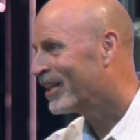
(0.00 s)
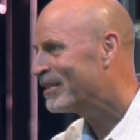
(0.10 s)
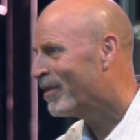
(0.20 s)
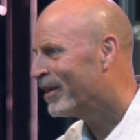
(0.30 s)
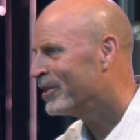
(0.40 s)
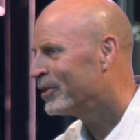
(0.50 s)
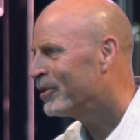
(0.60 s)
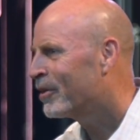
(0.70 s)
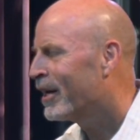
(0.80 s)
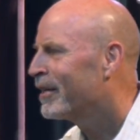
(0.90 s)
We talked about,
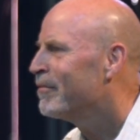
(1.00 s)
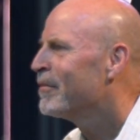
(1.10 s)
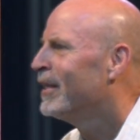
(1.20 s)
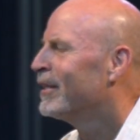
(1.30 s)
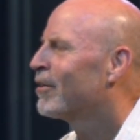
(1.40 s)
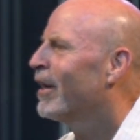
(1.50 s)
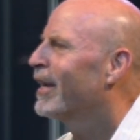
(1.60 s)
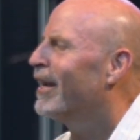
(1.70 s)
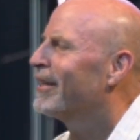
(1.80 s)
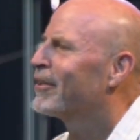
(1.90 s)
don't you, Greg?
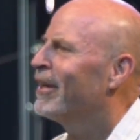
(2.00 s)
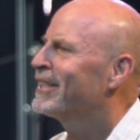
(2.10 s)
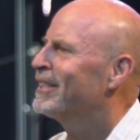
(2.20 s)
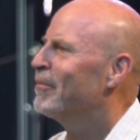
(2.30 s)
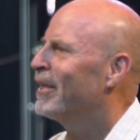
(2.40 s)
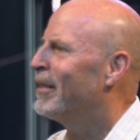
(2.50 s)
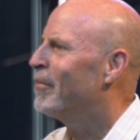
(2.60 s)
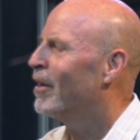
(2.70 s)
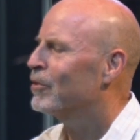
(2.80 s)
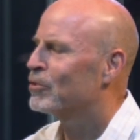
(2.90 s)
Greg sent me an
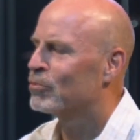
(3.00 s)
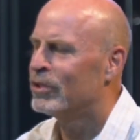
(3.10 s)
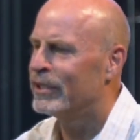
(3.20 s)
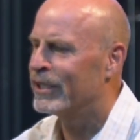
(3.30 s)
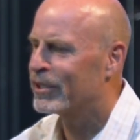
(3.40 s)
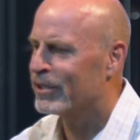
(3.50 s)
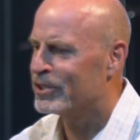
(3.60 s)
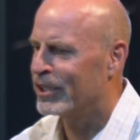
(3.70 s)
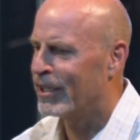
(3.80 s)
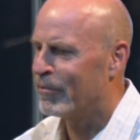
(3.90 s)
email. It was a really
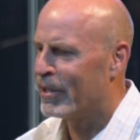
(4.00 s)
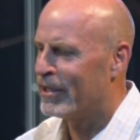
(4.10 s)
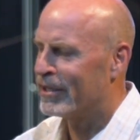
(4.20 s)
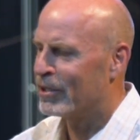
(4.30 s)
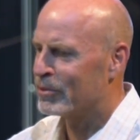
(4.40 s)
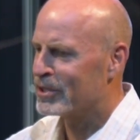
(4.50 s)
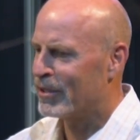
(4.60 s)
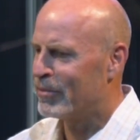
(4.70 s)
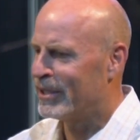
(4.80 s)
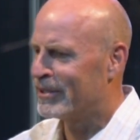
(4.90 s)
encouraging email, and there was
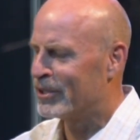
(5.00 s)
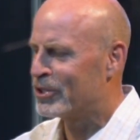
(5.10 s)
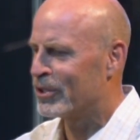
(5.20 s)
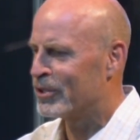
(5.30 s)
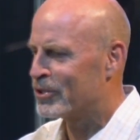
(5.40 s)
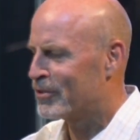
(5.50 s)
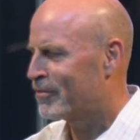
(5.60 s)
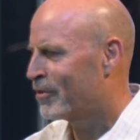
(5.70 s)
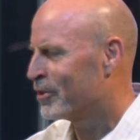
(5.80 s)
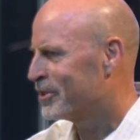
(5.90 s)
somebody in the church
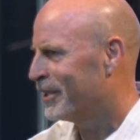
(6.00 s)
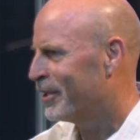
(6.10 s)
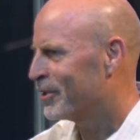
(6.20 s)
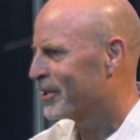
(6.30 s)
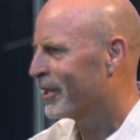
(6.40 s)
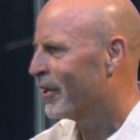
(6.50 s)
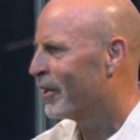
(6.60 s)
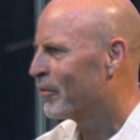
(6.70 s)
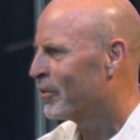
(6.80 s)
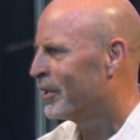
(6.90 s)
13 years
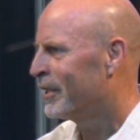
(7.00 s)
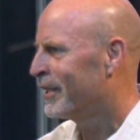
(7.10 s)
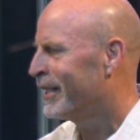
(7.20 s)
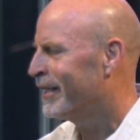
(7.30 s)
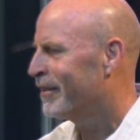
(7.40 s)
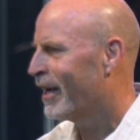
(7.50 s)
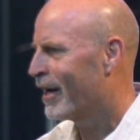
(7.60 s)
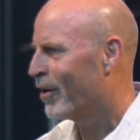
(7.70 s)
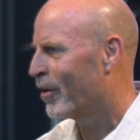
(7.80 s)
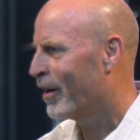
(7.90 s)
ago that really
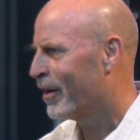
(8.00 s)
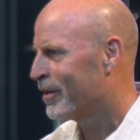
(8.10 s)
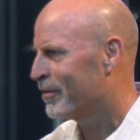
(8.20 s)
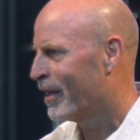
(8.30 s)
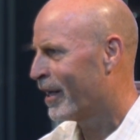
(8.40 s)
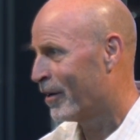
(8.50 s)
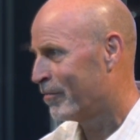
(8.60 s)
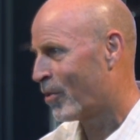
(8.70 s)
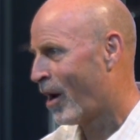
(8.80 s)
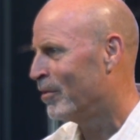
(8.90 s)
had
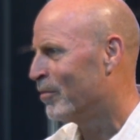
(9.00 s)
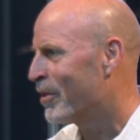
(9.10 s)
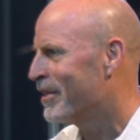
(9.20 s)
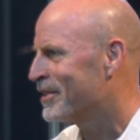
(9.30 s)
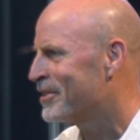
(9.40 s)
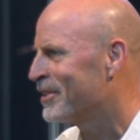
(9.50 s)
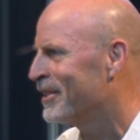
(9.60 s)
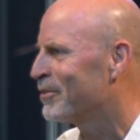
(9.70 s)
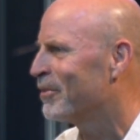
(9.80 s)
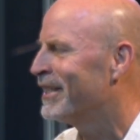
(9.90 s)
a problem with this
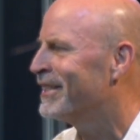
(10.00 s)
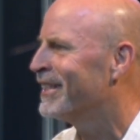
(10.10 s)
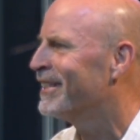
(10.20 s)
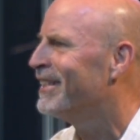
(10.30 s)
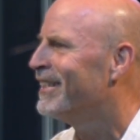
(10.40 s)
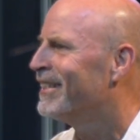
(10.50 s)
series when I did it.